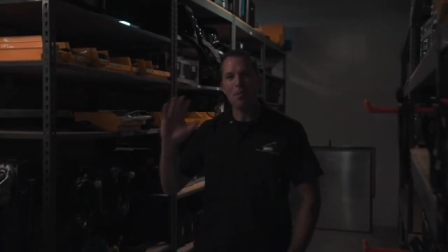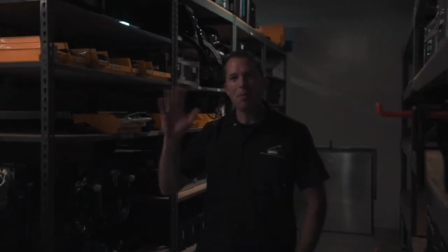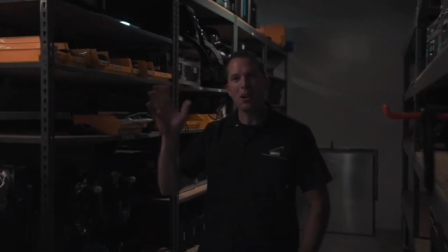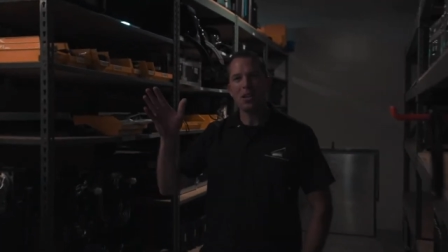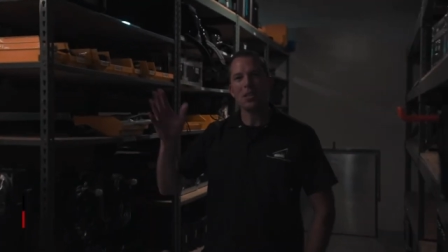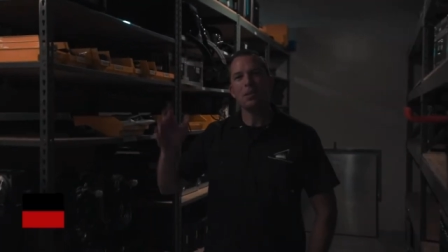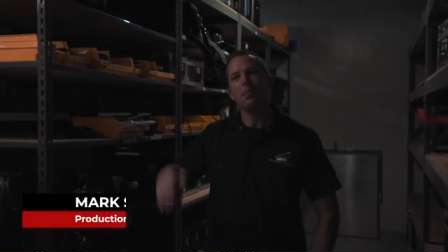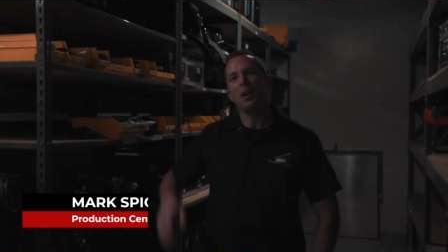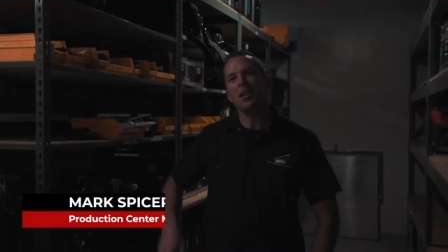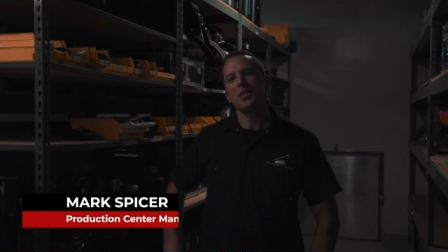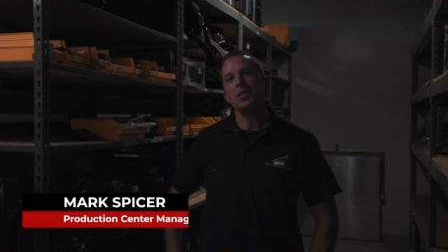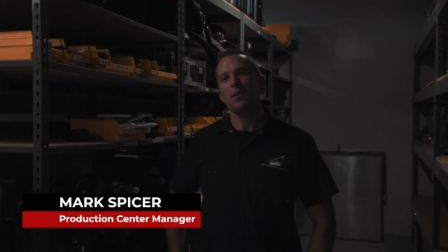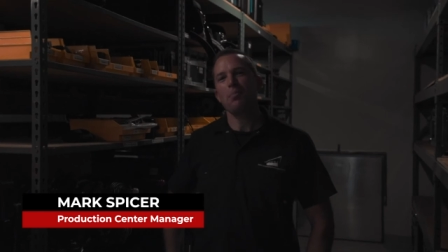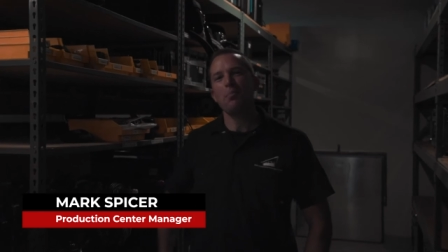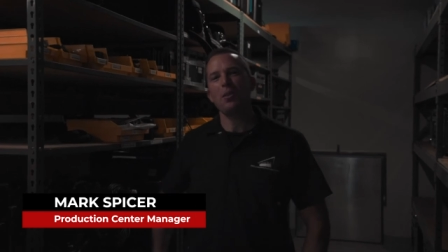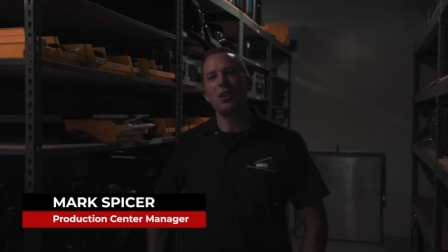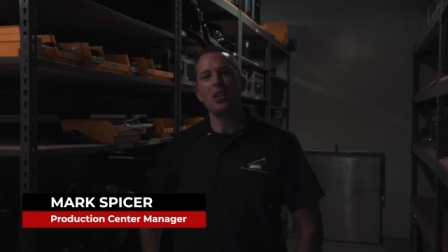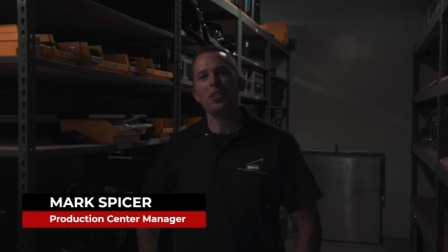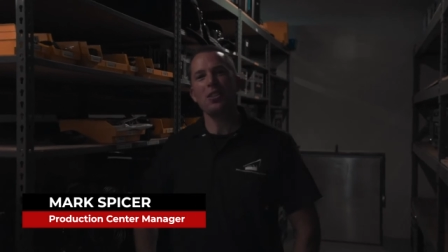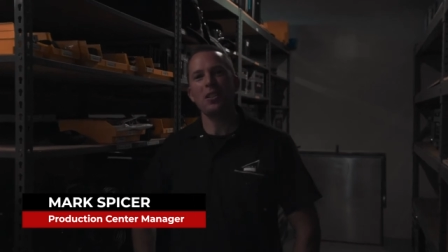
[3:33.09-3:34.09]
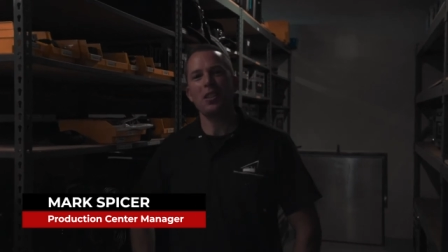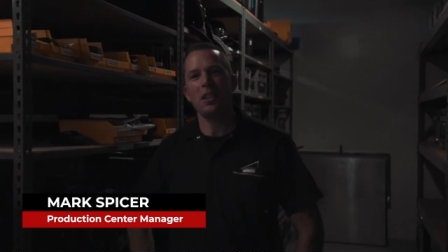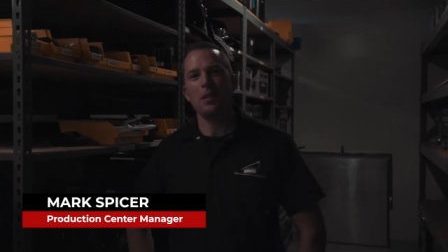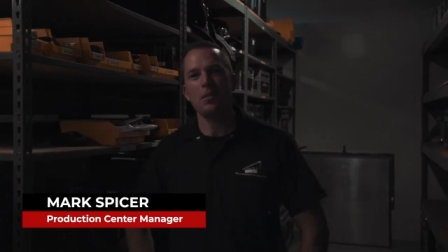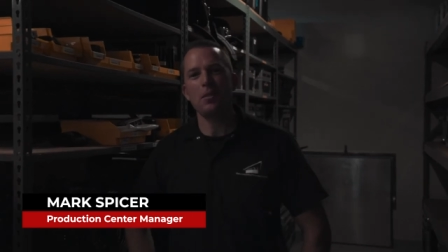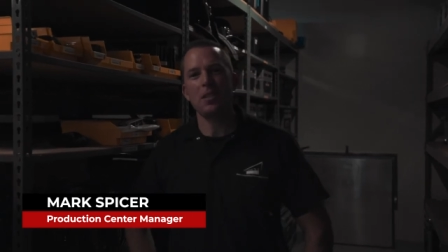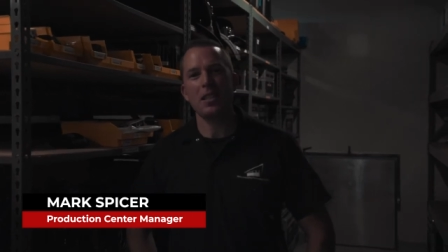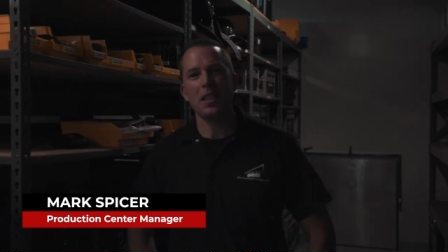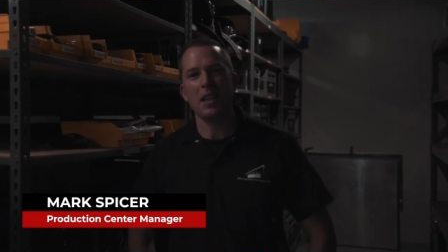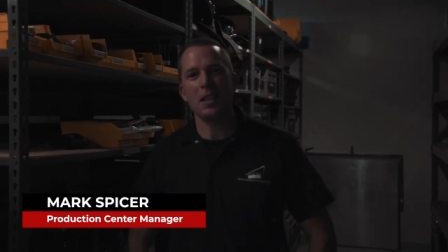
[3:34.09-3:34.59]
I'm Mark Spicer. I'm the
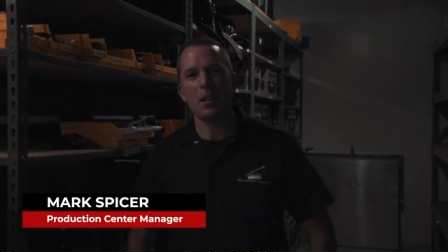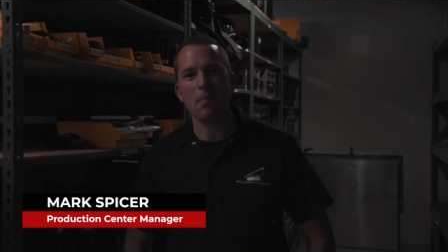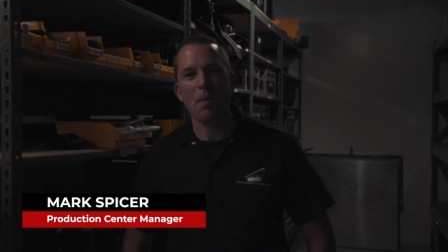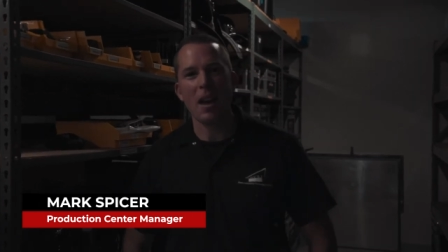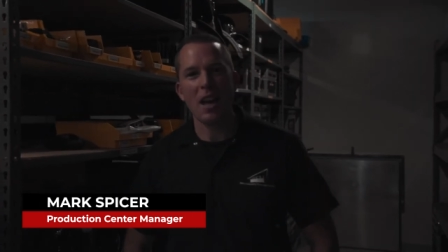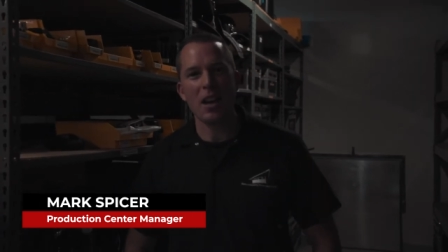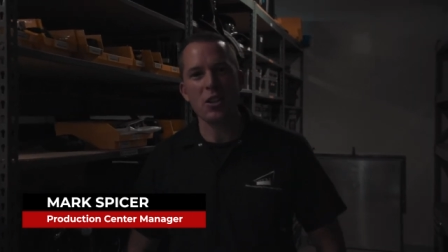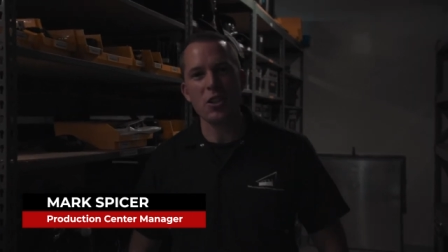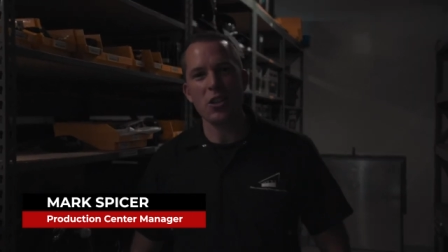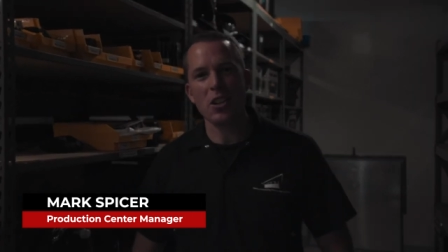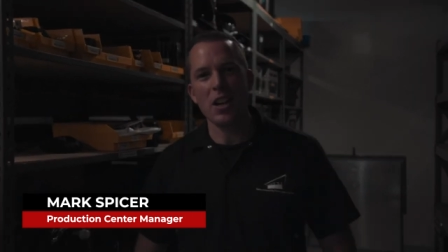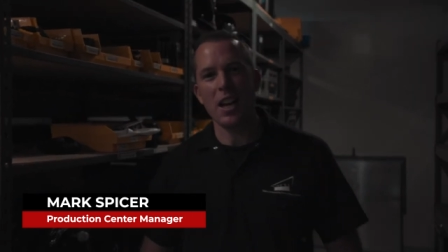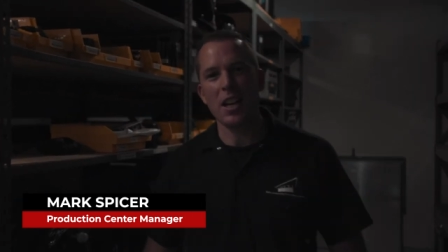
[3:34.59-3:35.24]
production center manager,